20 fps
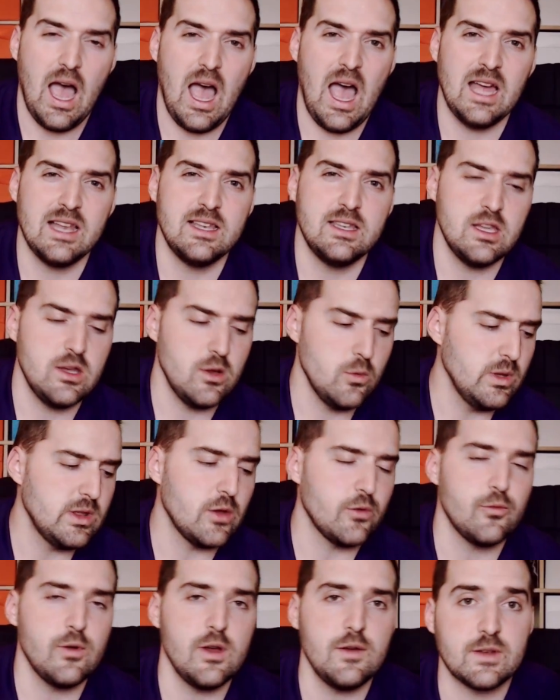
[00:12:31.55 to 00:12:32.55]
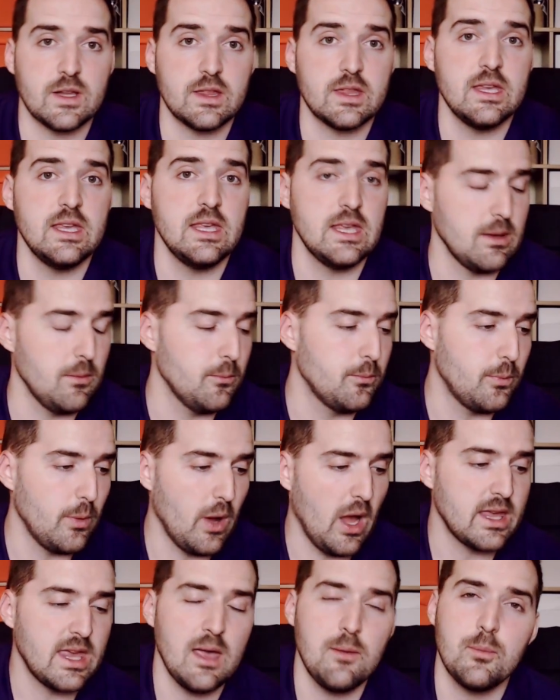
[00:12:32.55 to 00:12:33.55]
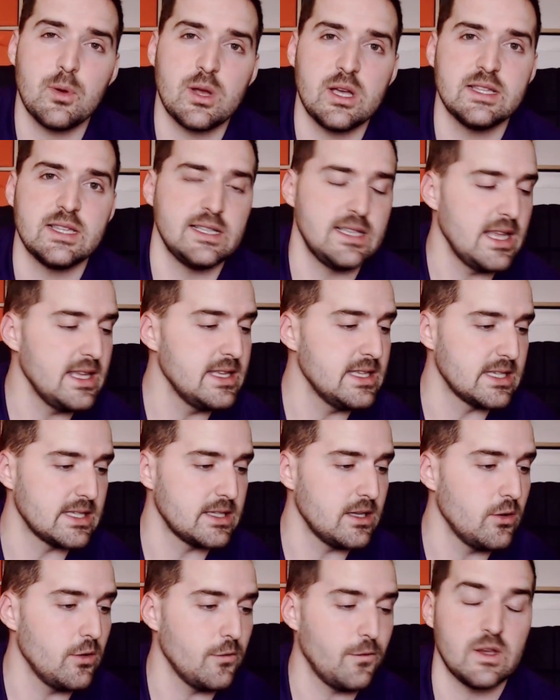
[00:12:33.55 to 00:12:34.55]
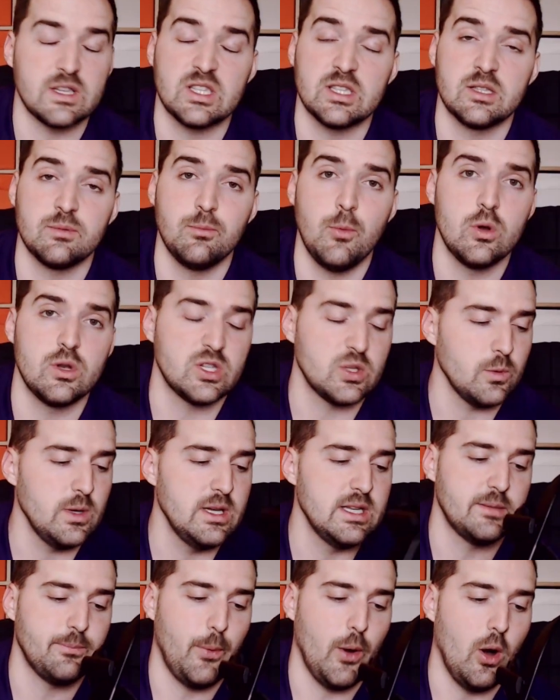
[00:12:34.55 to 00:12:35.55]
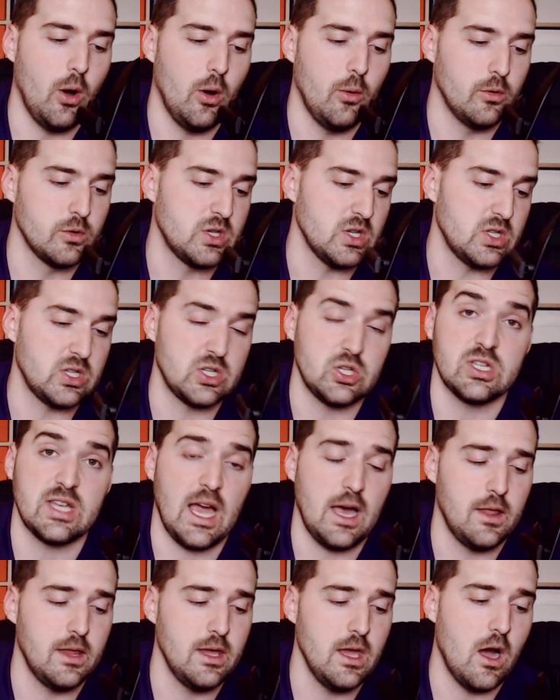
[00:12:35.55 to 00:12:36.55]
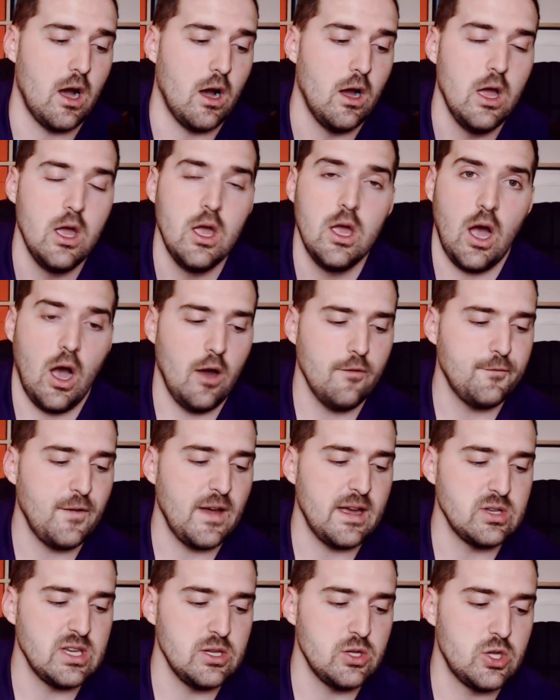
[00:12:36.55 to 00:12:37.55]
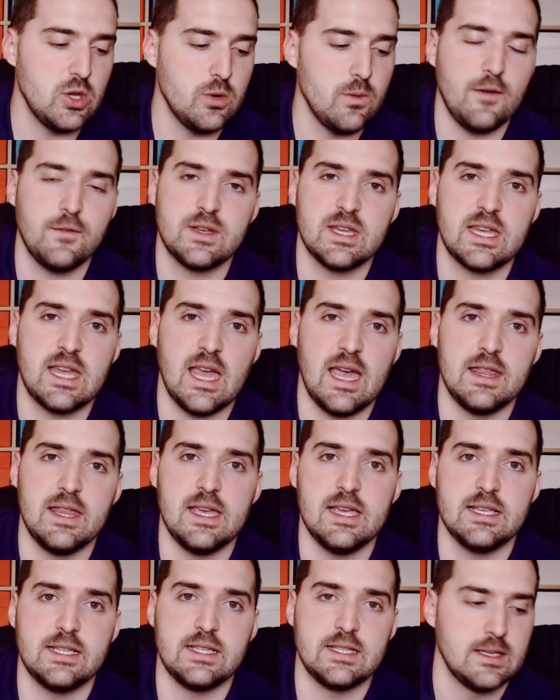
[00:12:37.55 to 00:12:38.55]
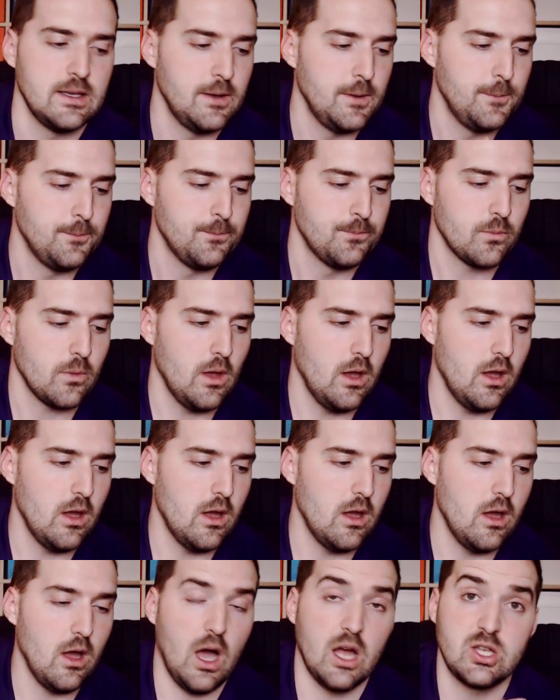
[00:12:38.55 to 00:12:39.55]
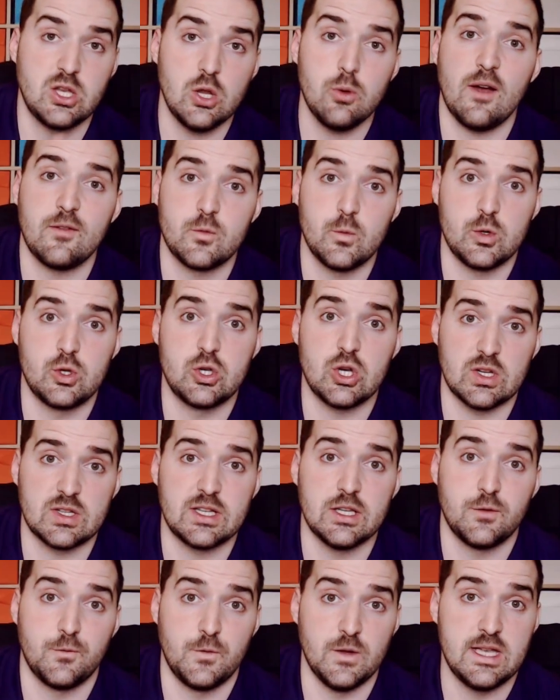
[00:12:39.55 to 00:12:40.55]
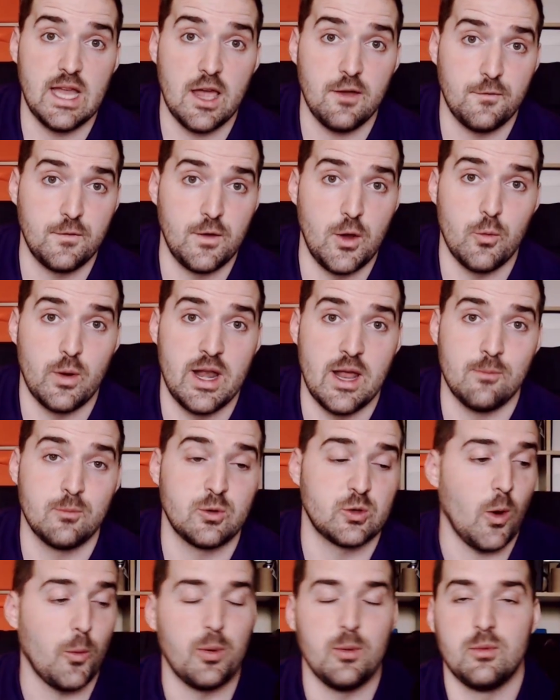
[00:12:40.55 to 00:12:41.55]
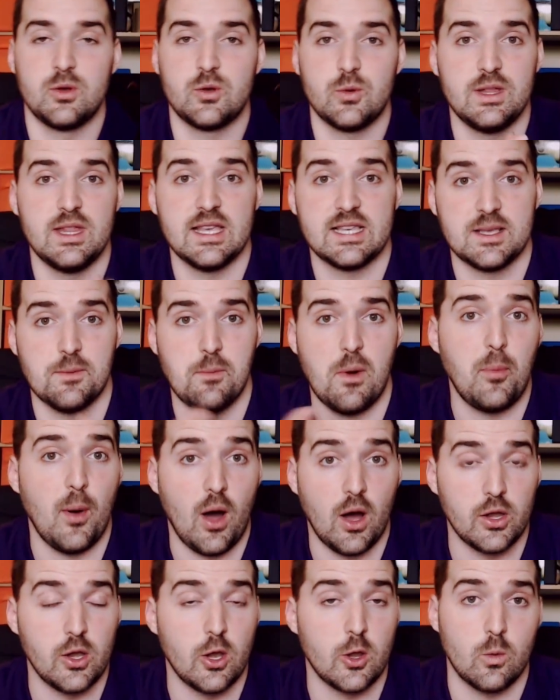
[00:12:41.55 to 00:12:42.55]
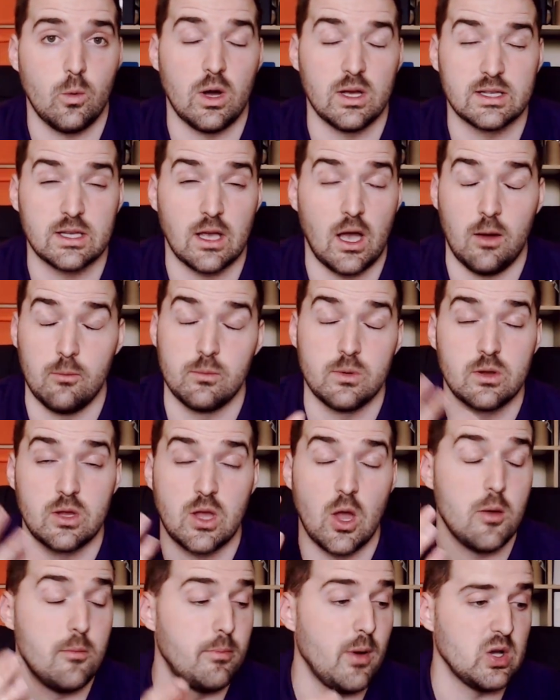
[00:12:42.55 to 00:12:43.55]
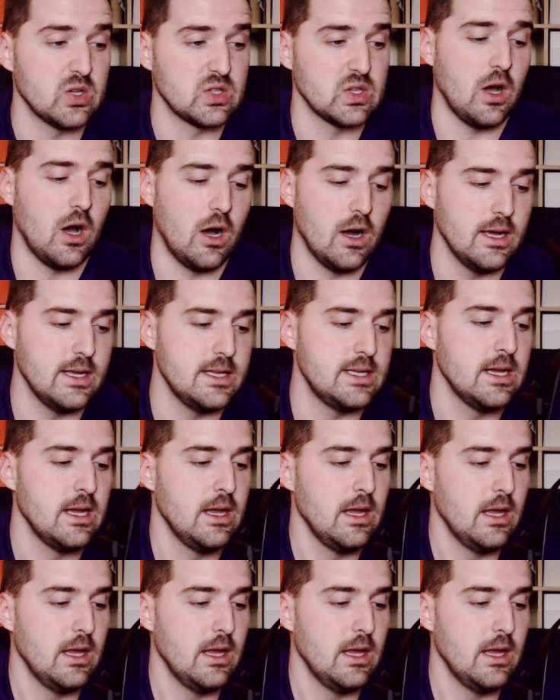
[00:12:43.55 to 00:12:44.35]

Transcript: And with the Rift, I think, again, because the lenses, I don't know if it's a smaller sweet spot or just how they are, I found you do have to get this, I do have to adjust this for definite when I'm swapping between this and my partner, otherwise I'm going buzz-eyed.